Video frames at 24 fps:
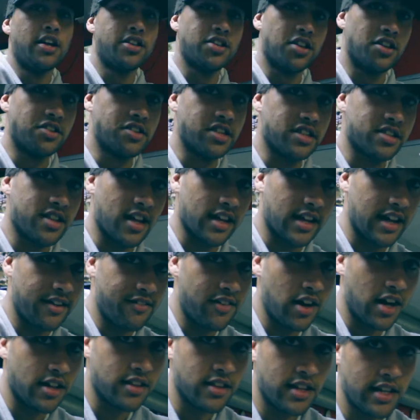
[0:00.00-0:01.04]
So just like
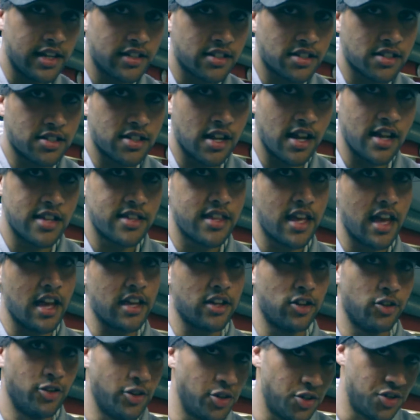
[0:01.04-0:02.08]
every other exercise
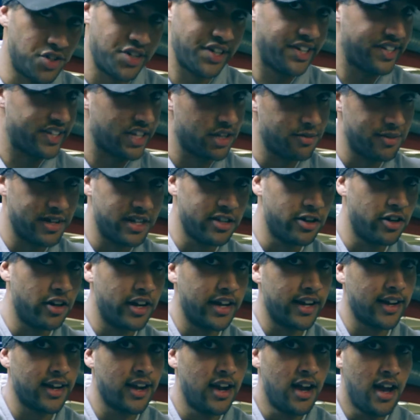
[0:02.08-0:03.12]
that you usually see me
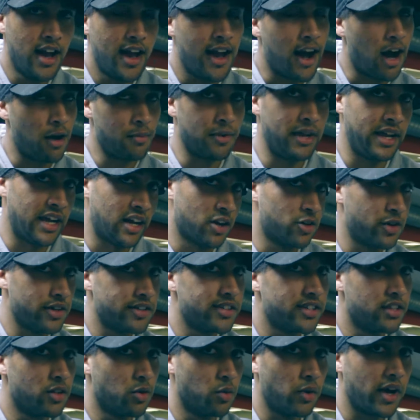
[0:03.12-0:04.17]
doing, I'll be
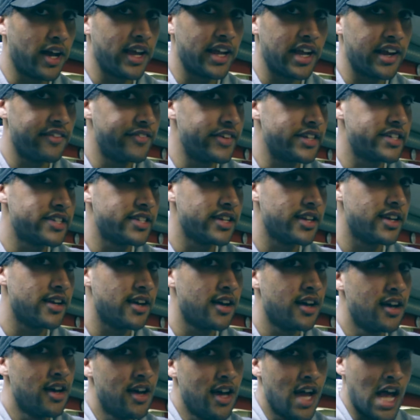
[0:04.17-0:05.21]
increasing the weight every
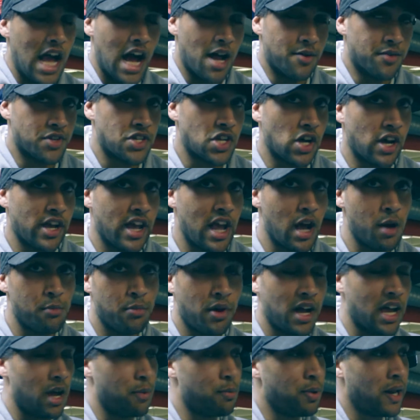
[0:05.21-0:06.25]
set. I'm just going out
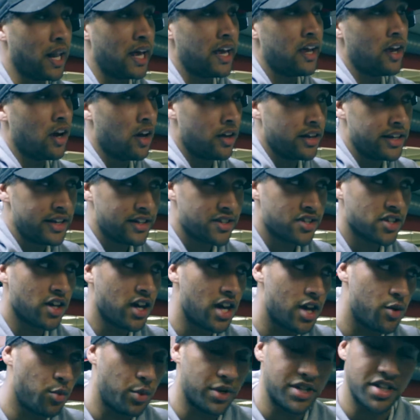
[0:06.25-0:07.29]
by a plate on each
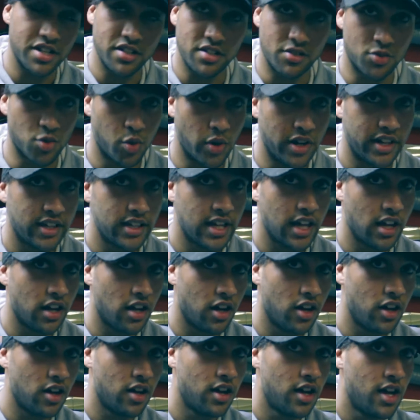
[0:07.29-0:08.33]
side, which is a 20
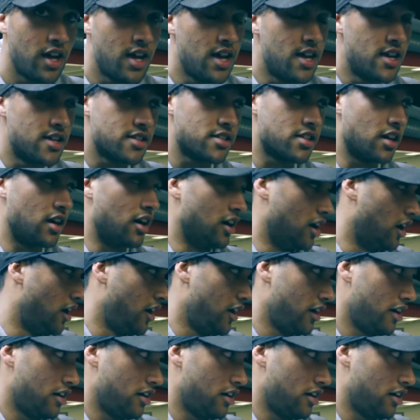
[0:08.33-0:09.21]
kilo, so